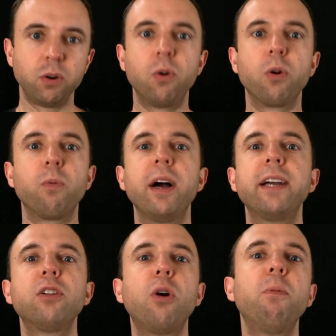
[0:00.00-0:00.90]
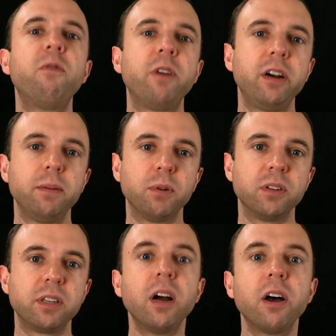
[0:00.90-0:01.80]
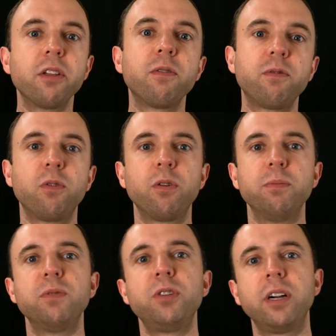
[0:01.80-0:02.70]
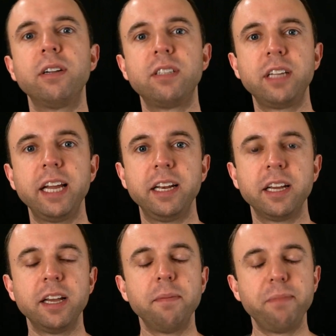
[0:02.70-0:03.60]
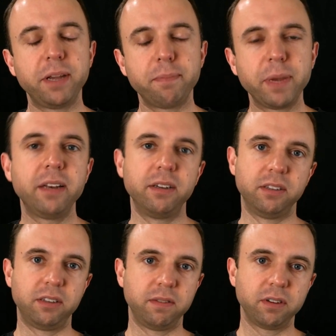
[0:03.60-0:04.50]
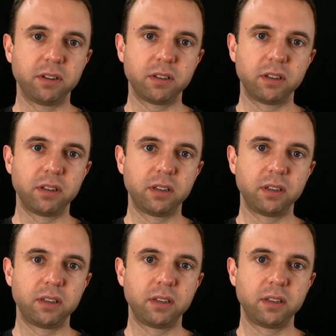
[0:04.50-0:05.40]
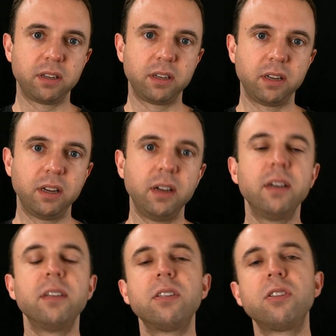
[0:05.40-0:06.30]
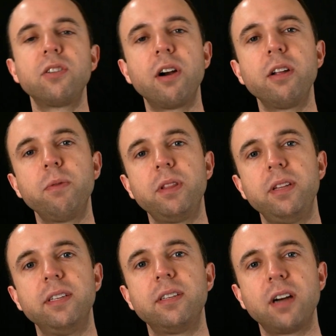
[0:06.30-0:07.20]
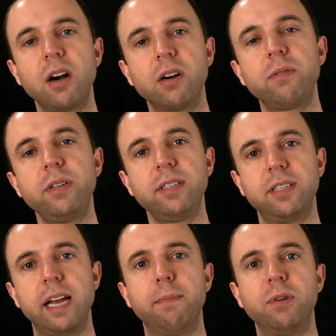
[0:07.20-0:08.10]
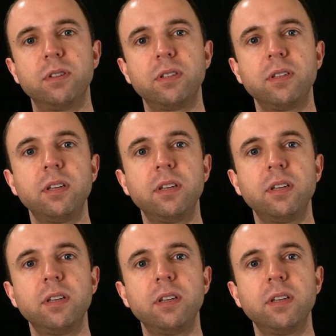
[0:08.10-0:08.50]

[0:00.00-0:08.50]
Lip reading: or why global variables and other forms of shared state make maintenance difficult. Starting with these concrete examples